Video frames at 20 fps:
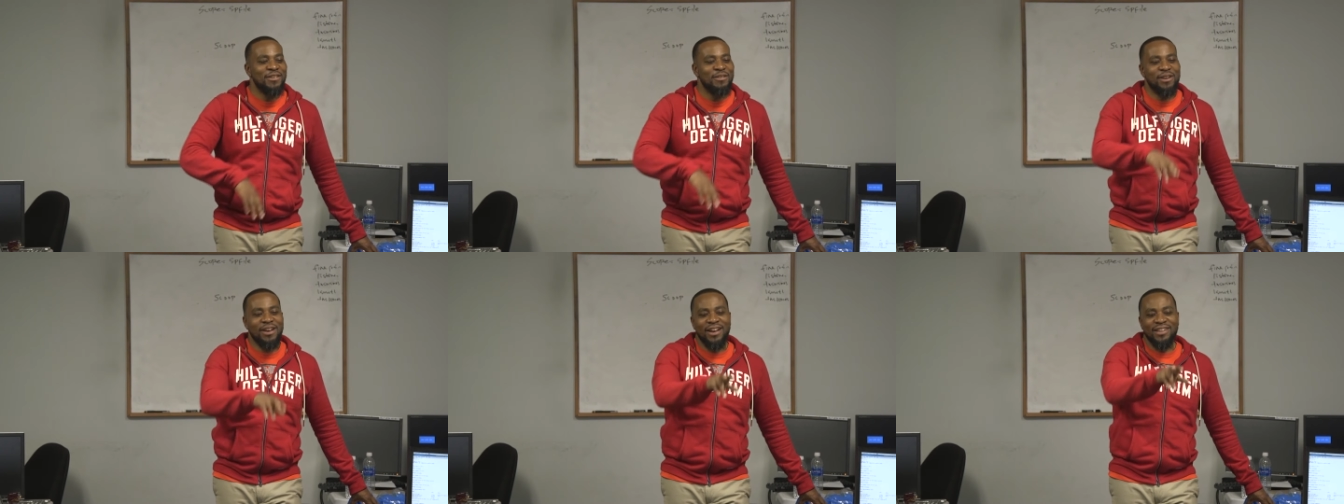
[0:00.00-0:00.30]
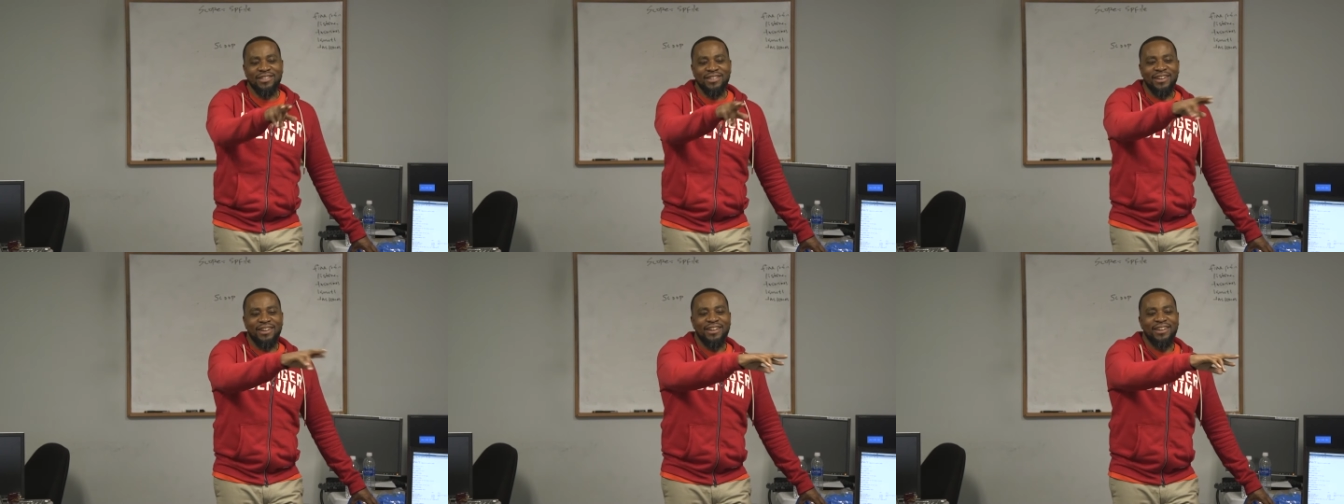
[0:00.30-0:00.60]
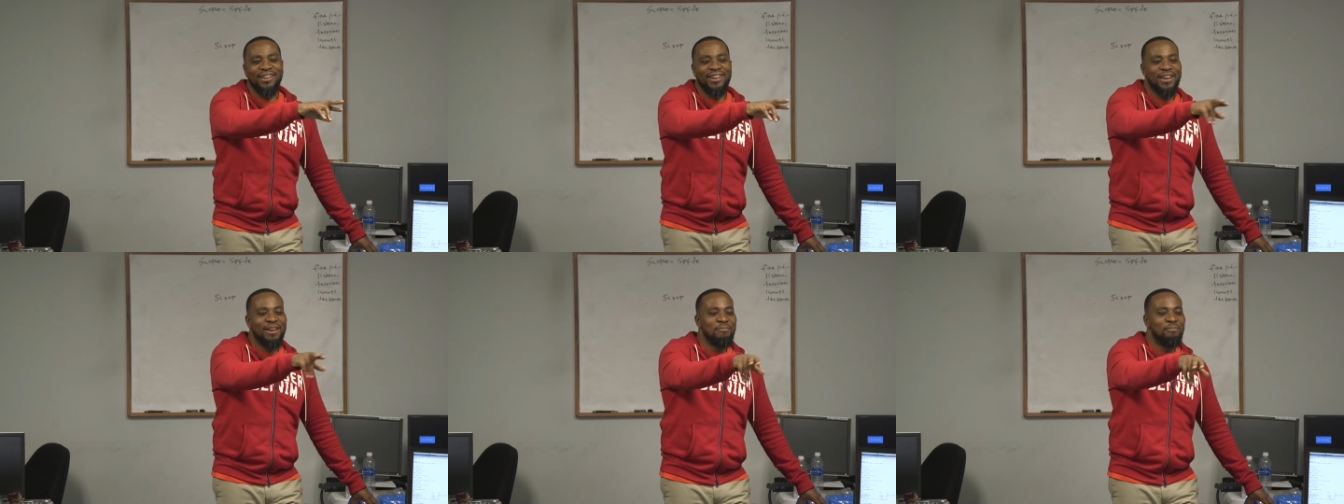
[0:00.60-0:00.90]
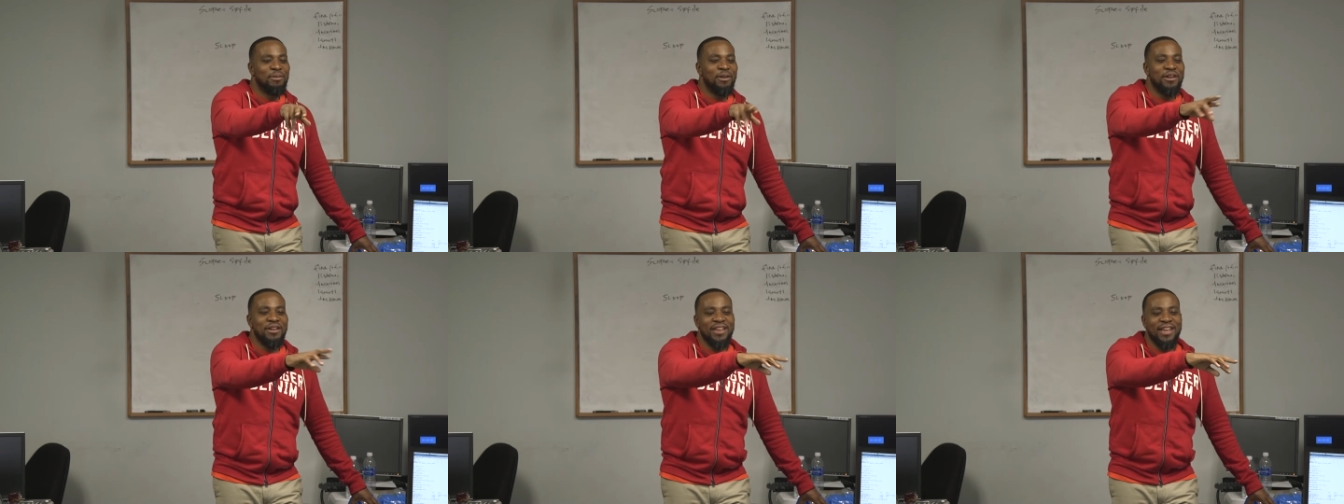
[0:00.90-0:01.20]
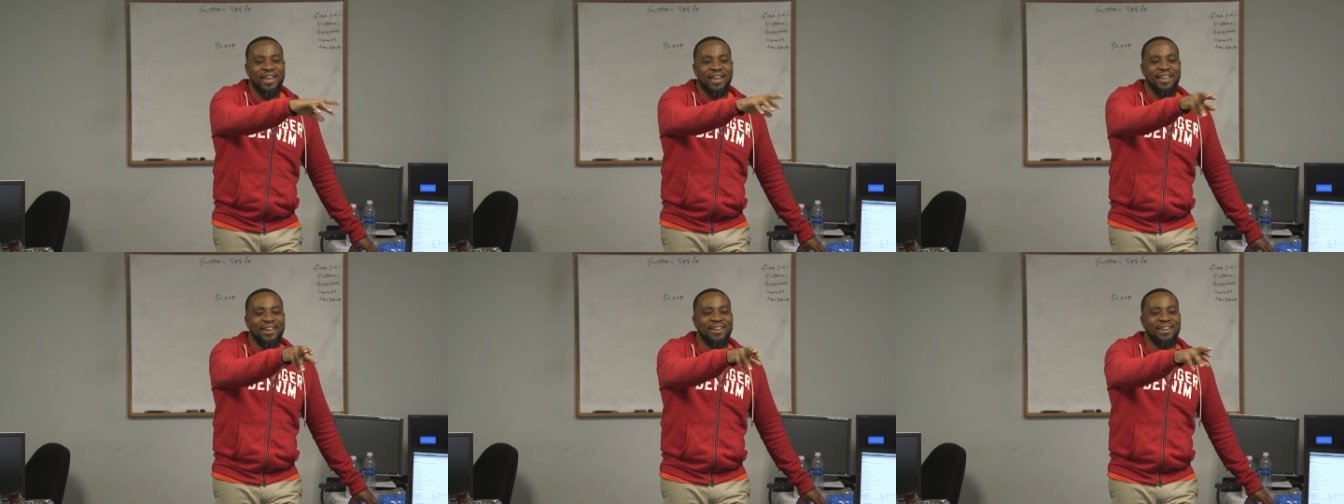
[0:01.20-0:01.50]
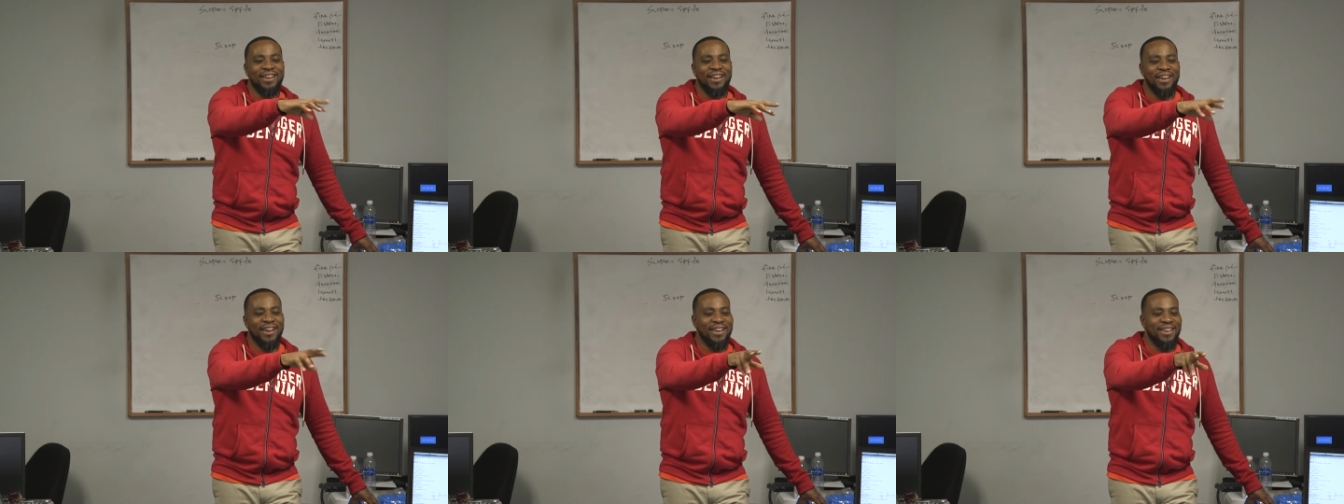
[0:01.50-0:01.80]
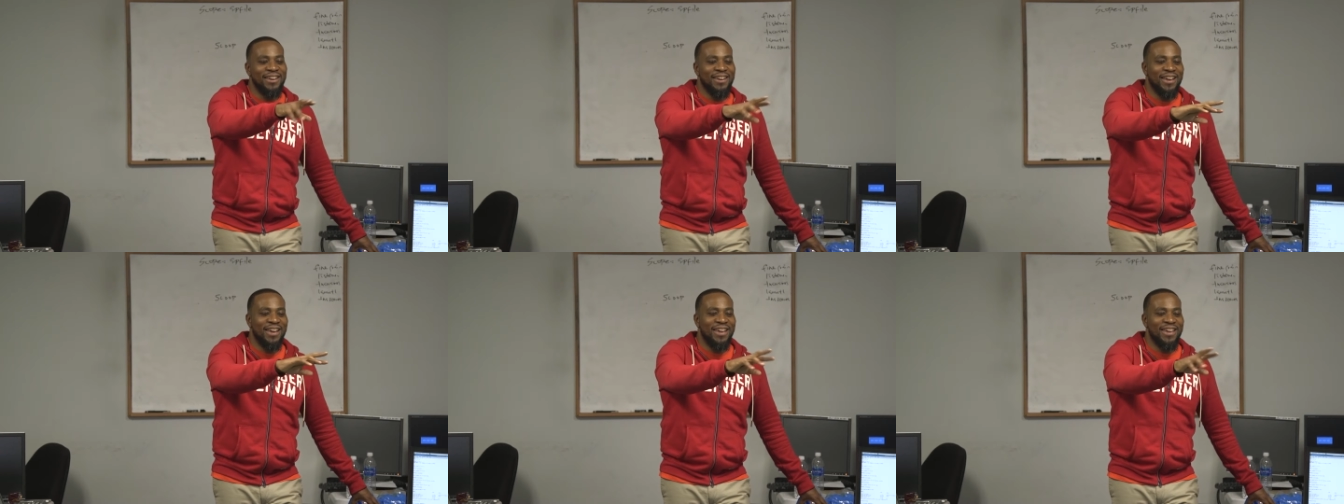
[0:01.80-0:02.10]
you guys are like Bernie and
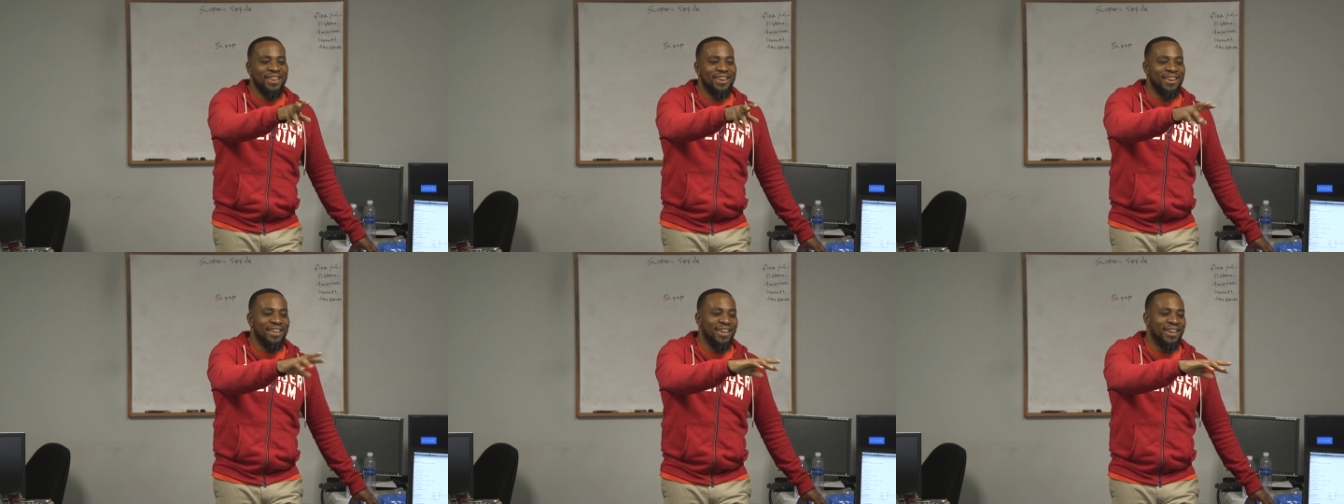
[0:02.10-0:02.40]
and and,